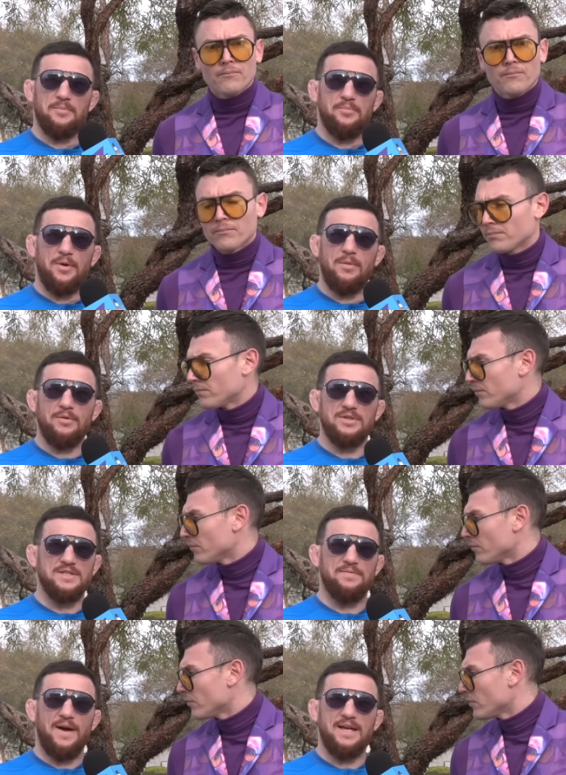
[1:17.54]
Speaker 1: promote
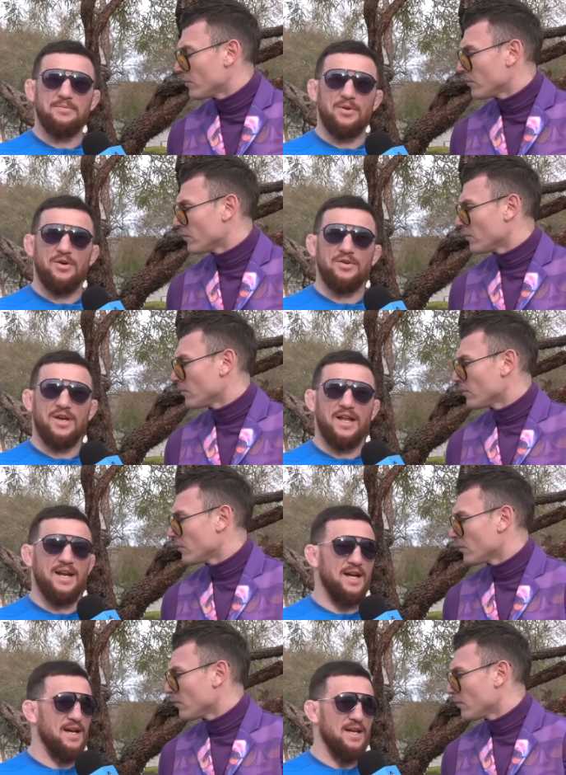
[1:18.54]
this fight, bro. You
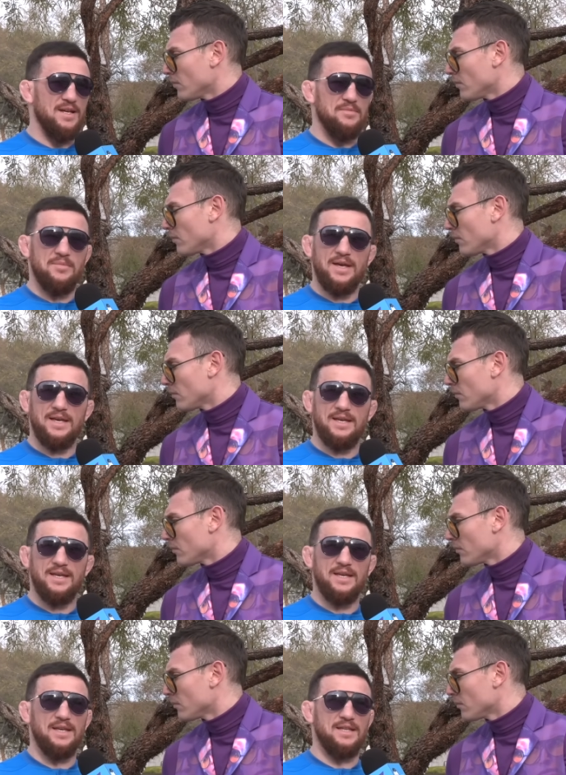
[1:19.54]
gotta
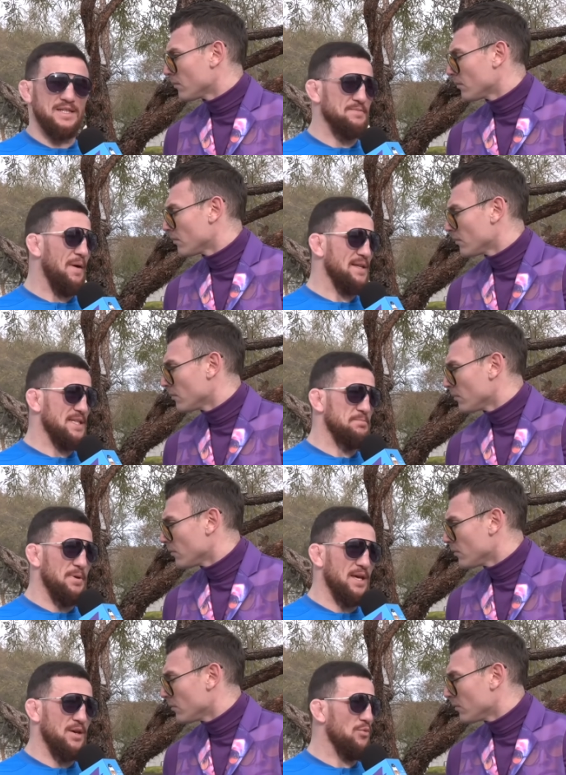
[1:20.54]
make this fight is
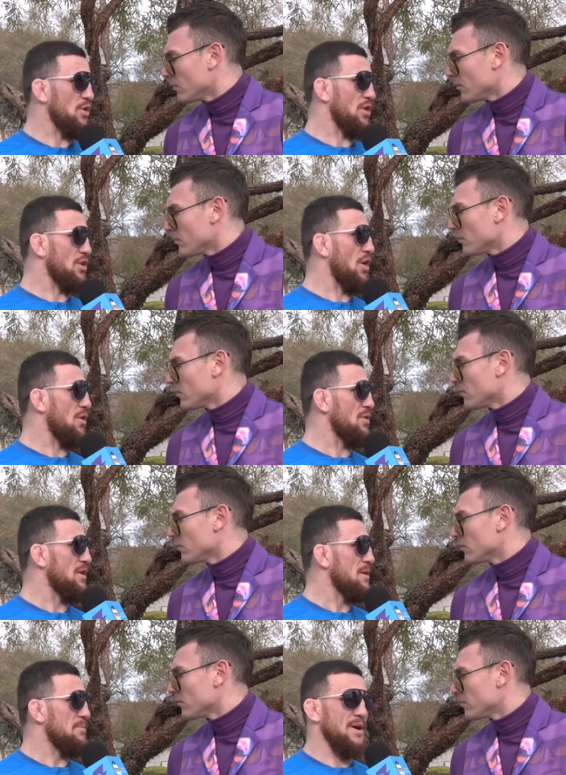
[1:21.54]
big. We all know.
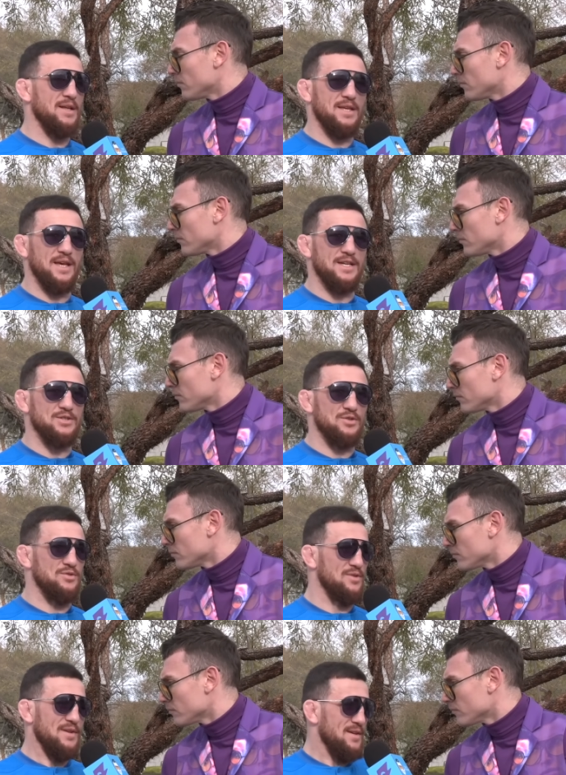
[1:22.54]
But he has to